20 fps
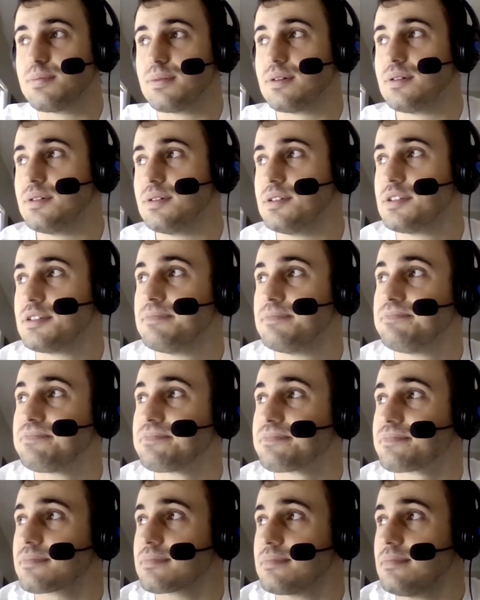because
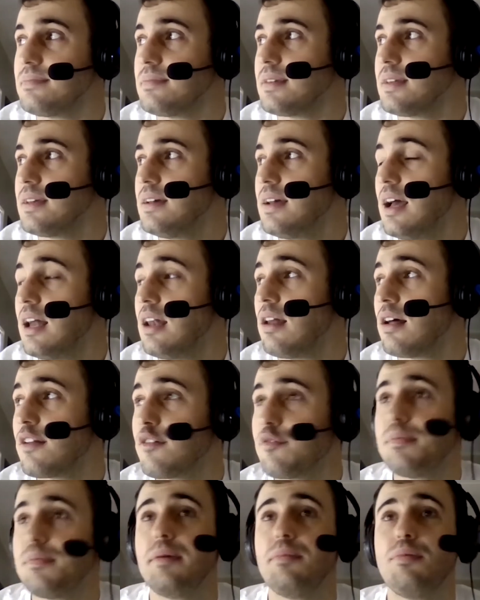a lot
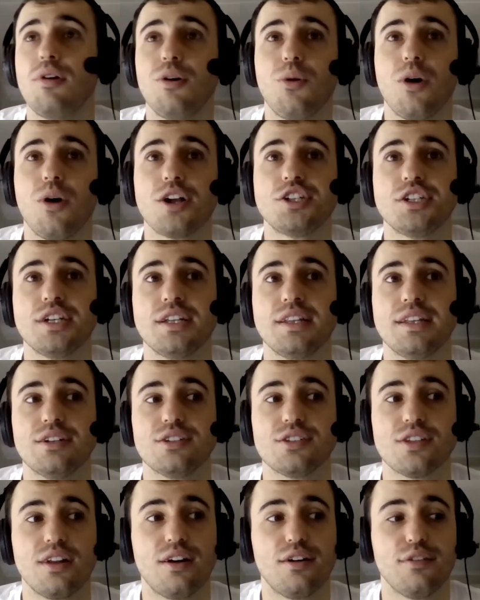of people were watching, there
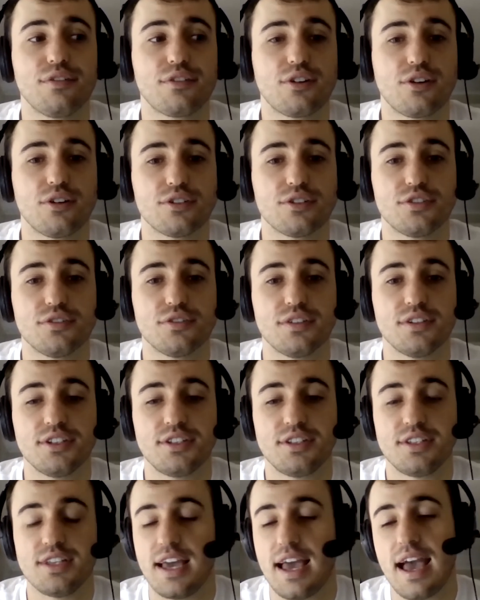was a lot of
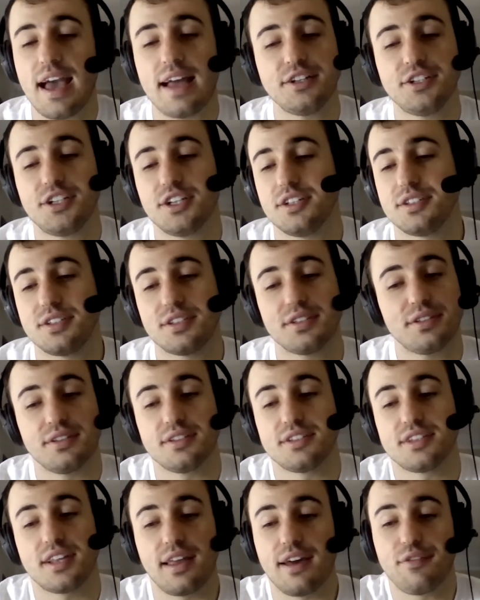controversy, and just
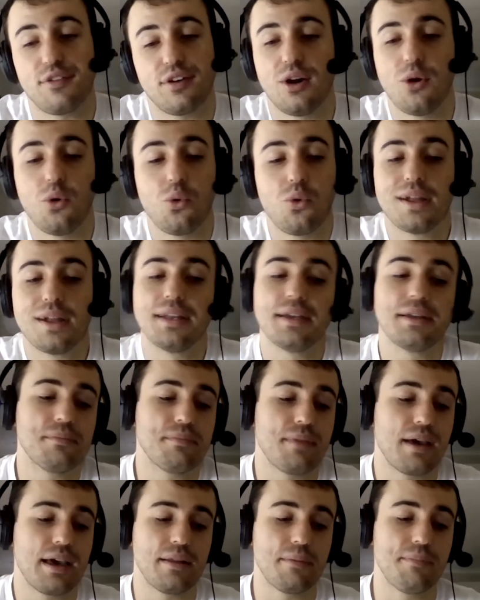South Africa winning
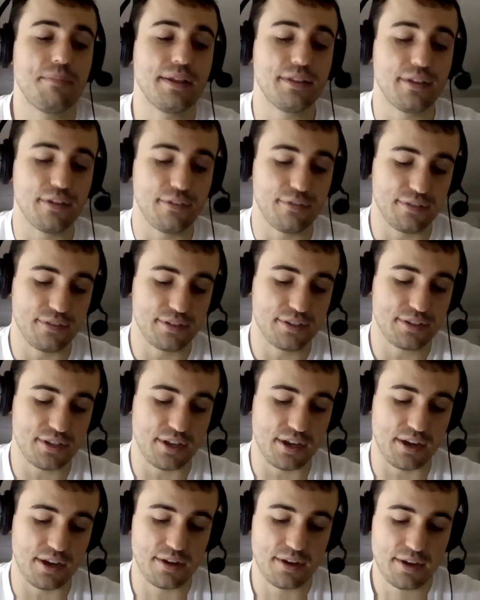made a big difference.
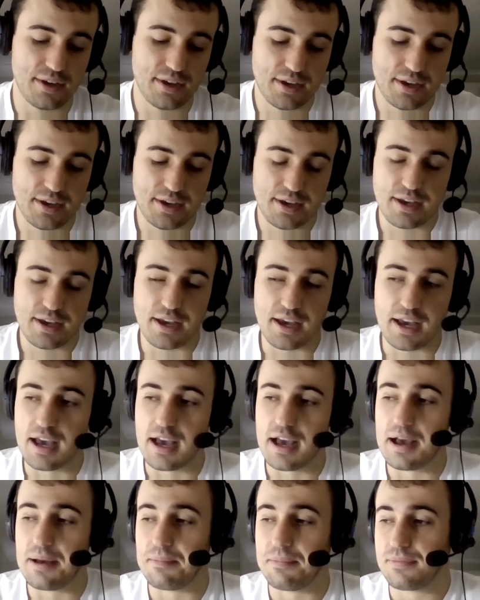So
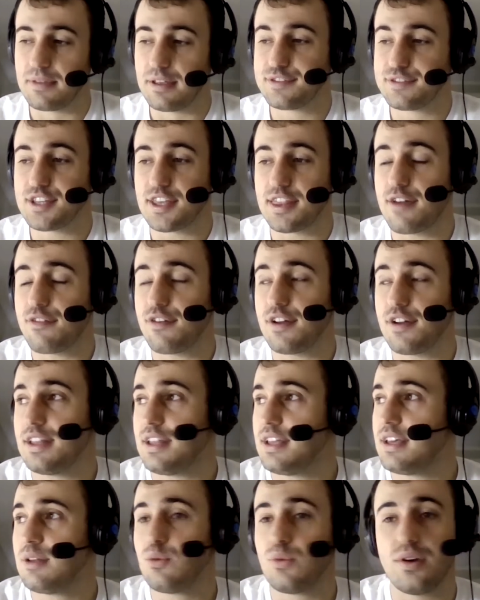if South Africa
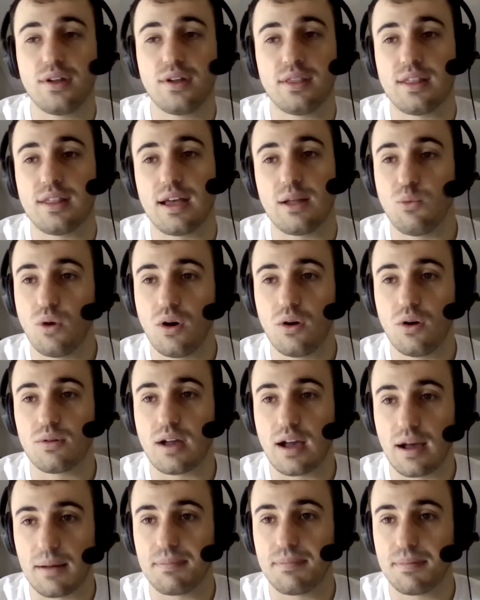didn't win that World
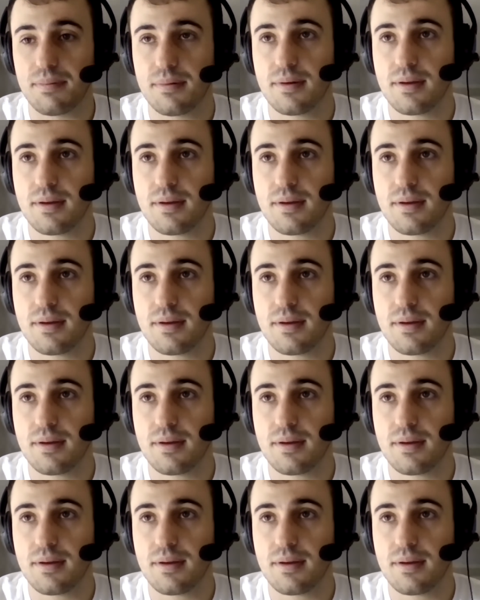Cup,